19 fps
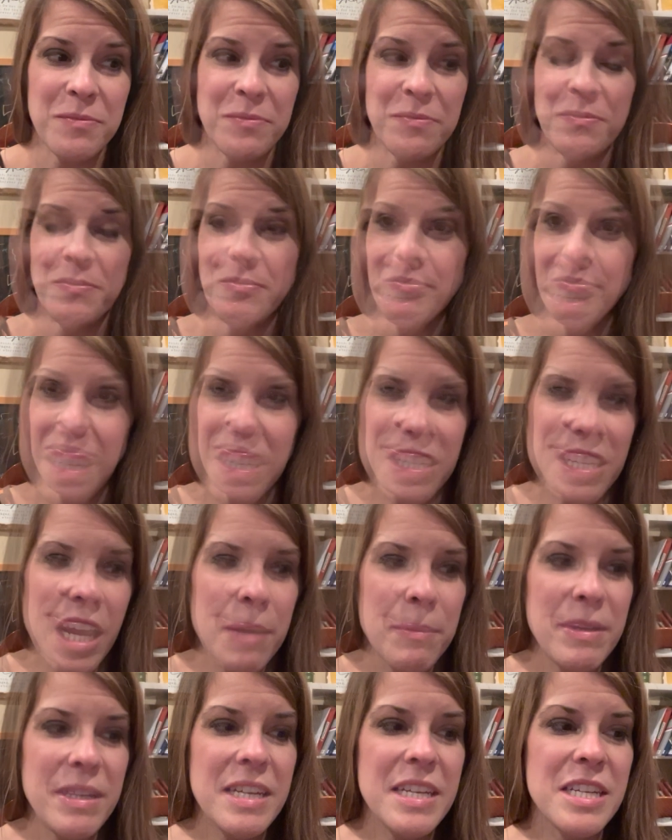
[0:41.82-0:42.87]
At this
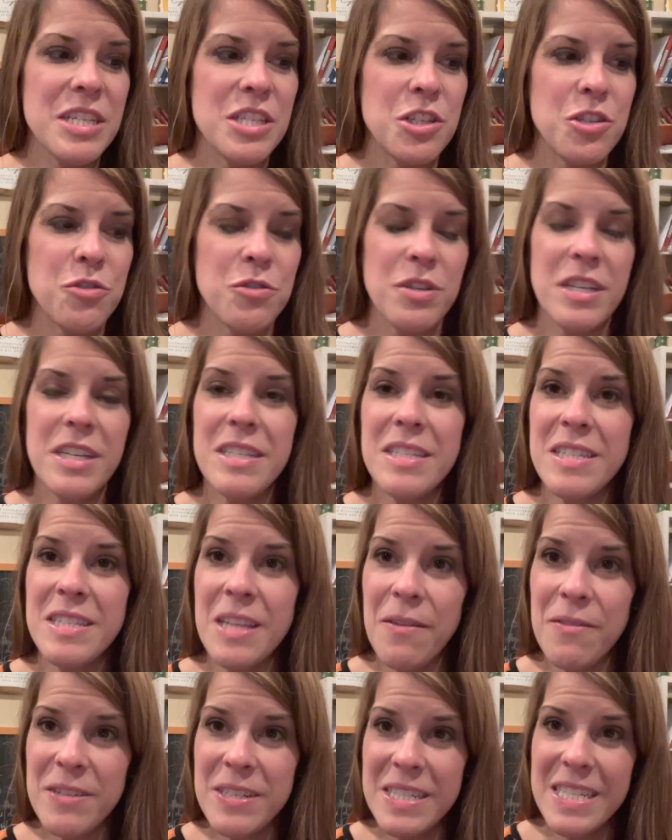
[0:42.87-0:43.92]
time in history, in
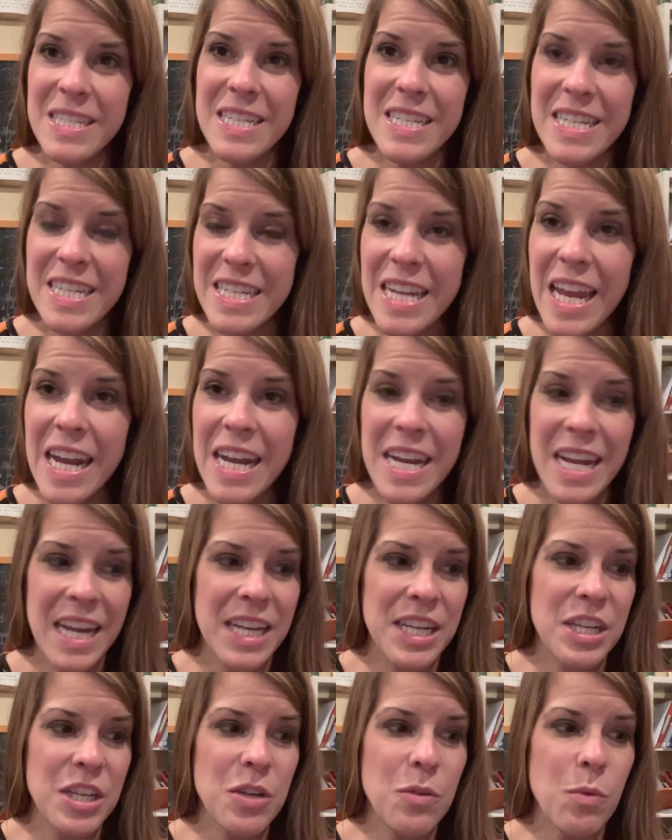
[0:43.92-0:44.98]

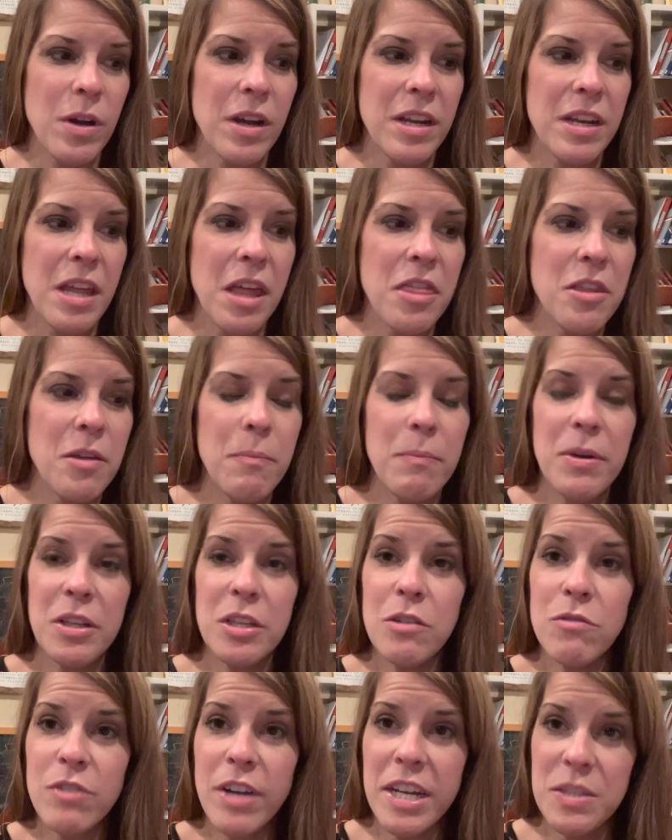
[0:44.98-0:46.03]
1791, the Bill
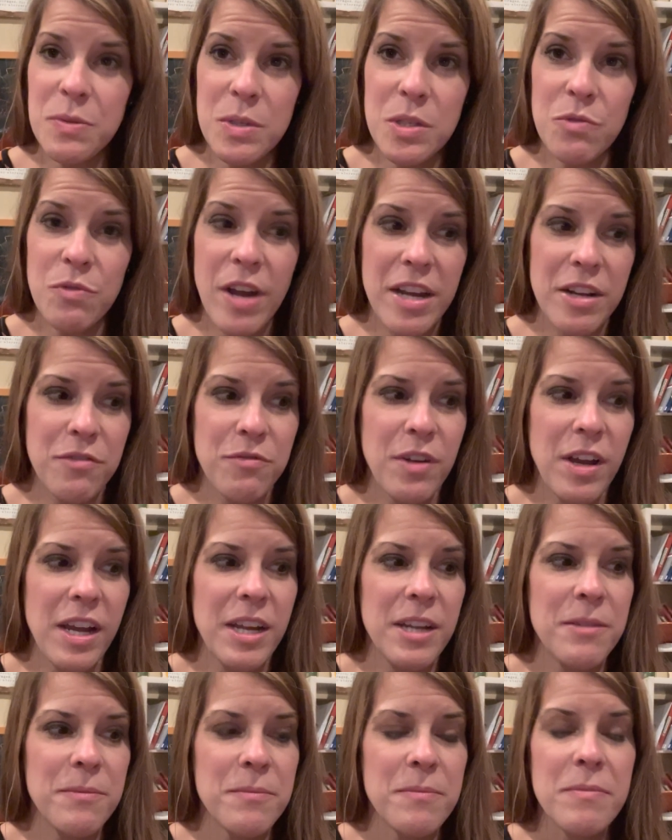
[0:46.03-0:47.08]
of Rights was
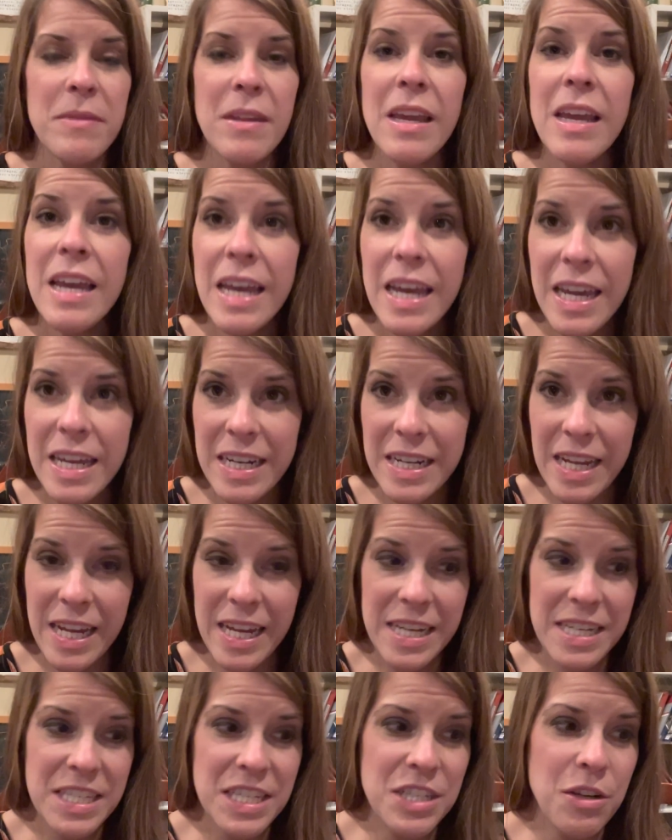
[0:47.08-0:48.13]
ratified, and in
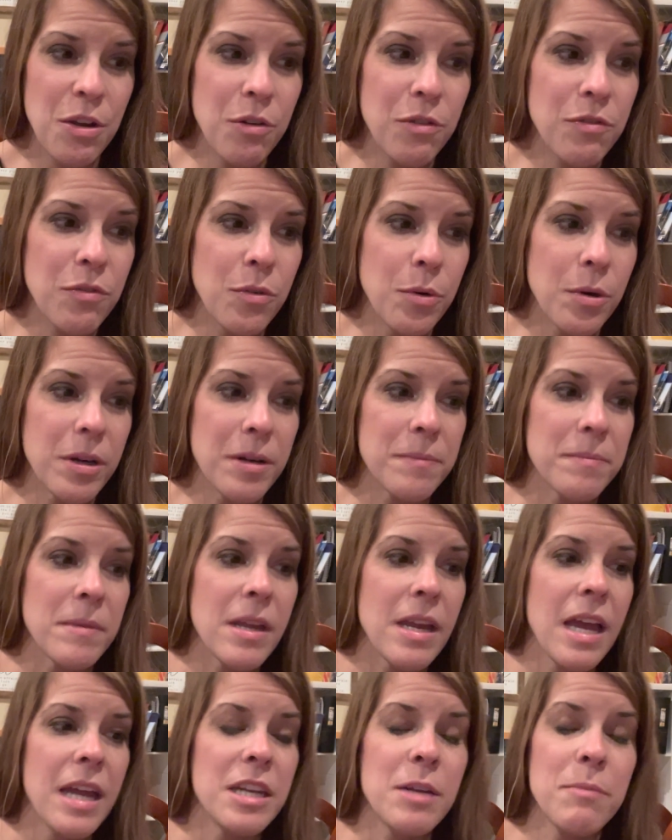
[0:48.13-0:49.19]
1804,
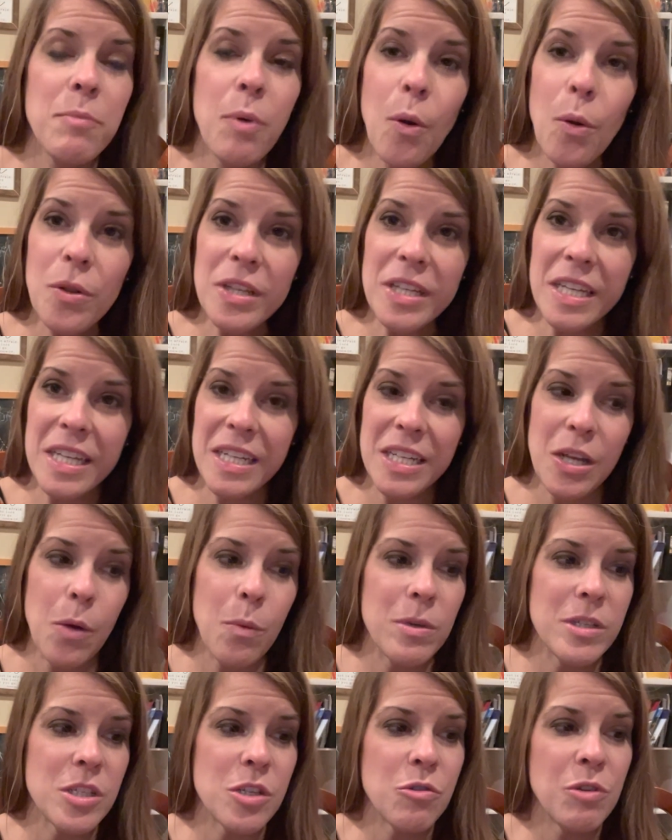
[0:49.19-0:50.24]
Napoleon
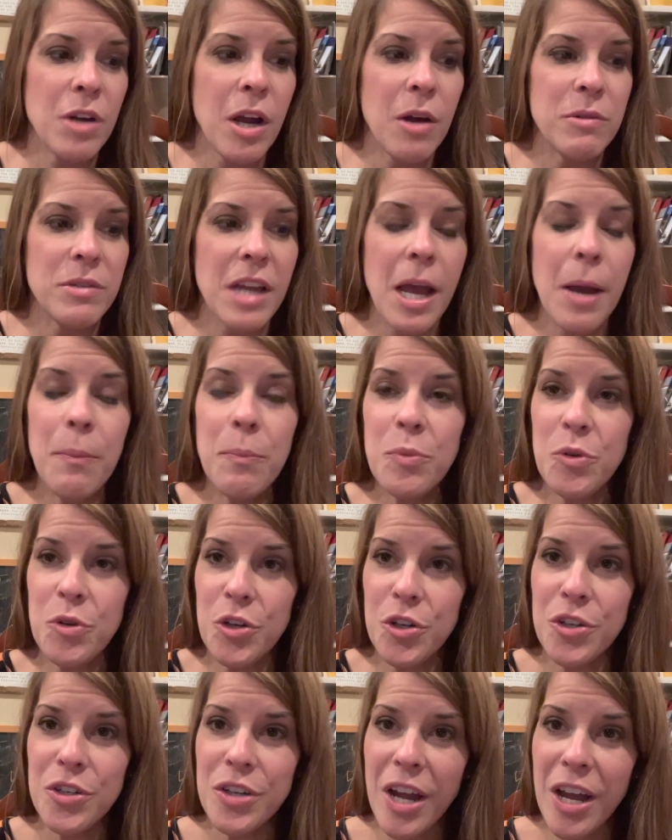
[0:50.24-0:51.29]
was crowned
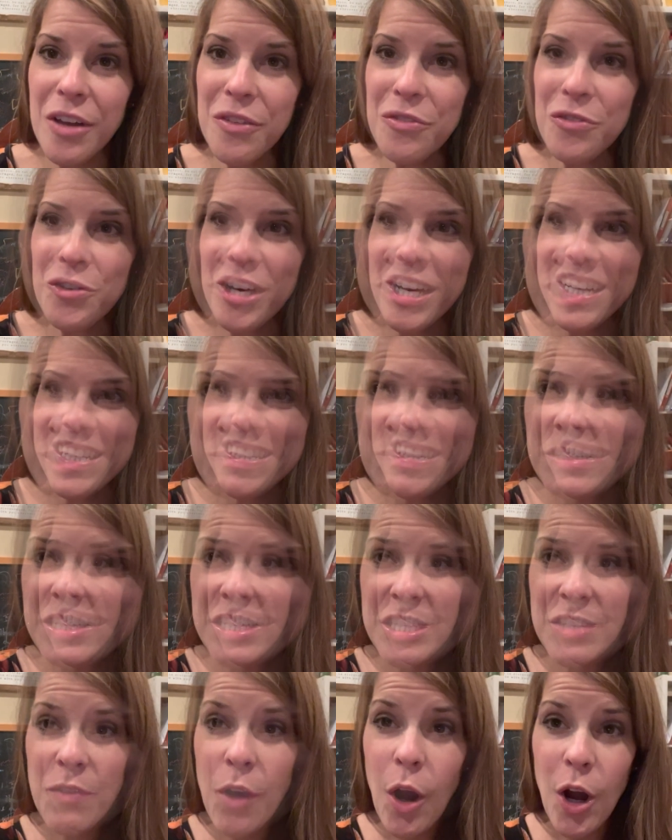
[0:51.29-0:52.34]
Emperor of France. This
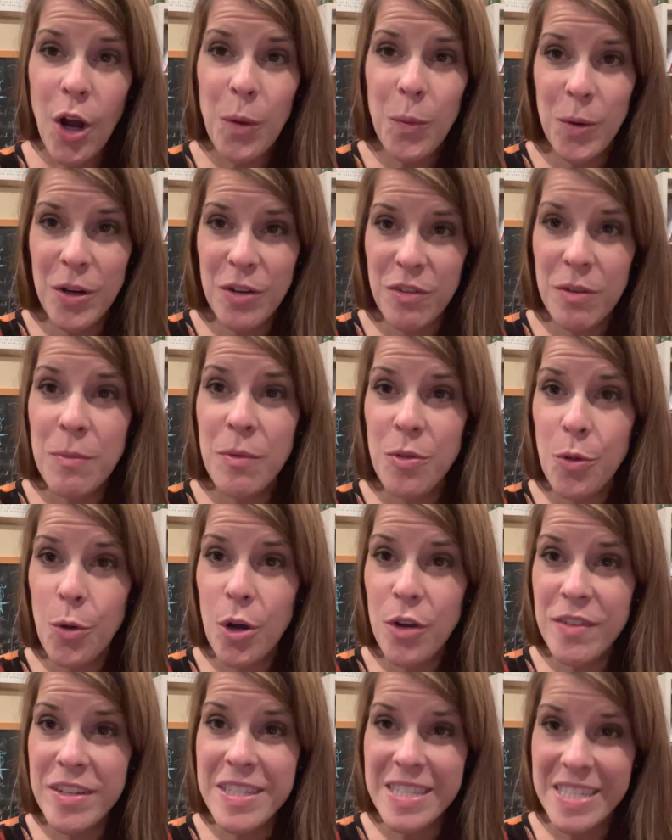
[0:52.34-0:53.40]
piece of artwork from
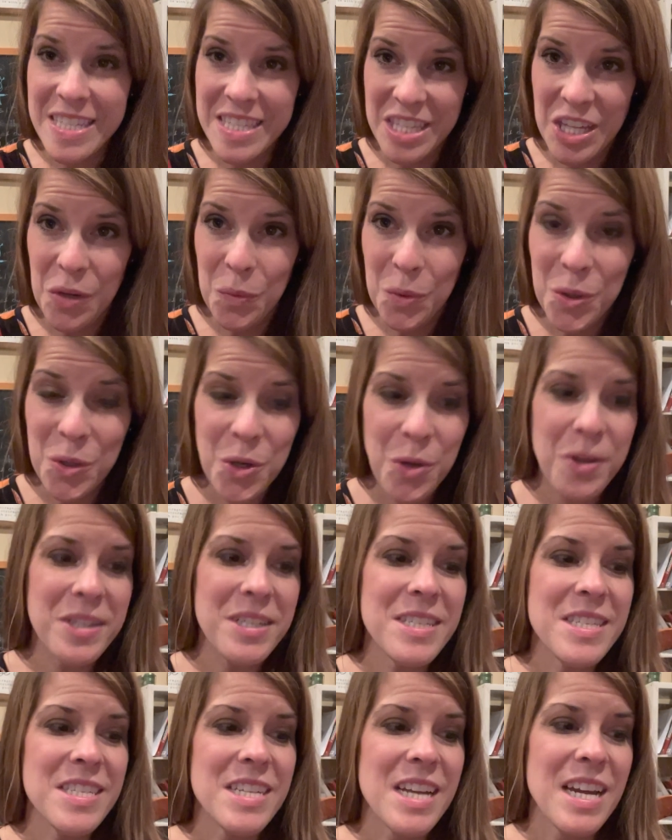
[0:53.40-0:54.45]
Thorvaldsen that we are going
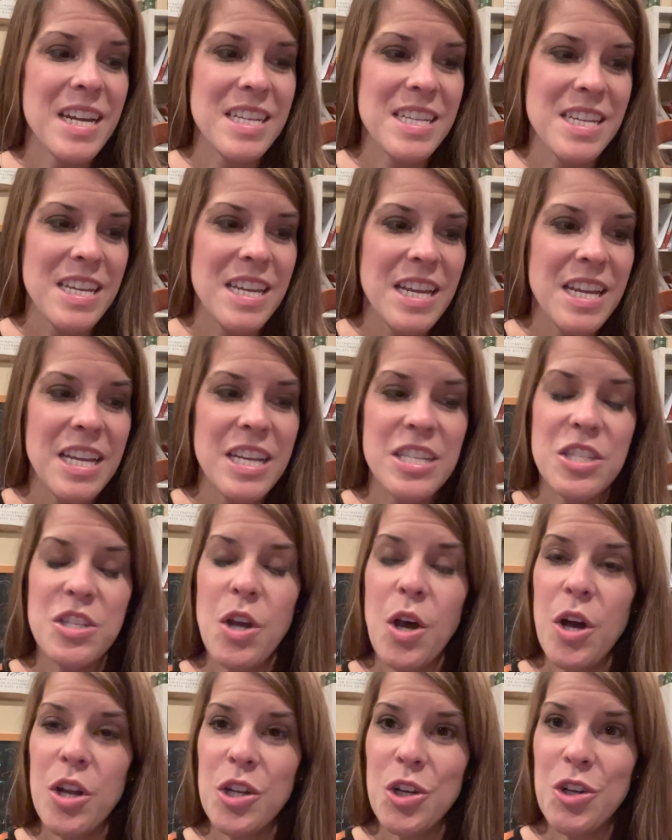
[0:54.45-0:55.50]
to study is
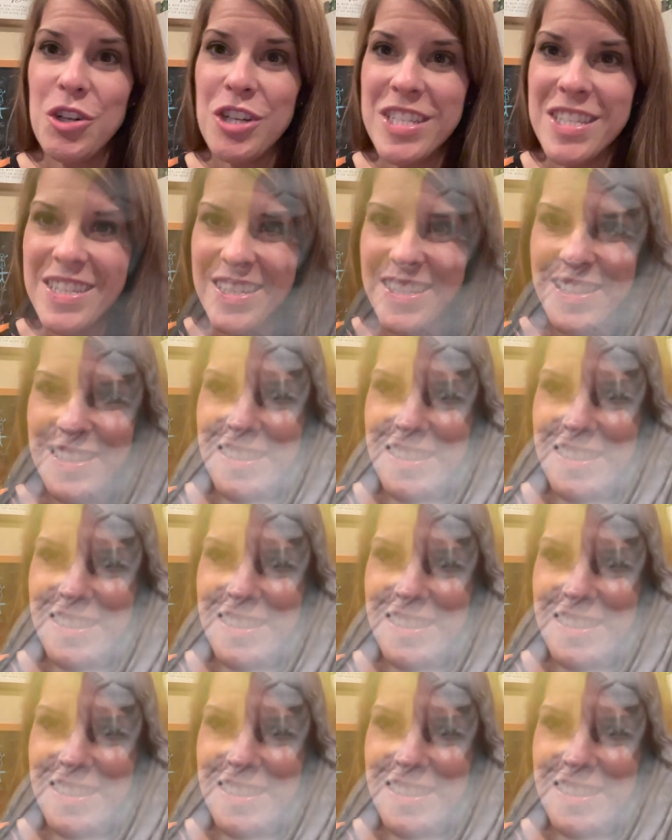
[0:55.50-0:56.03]
called Christus.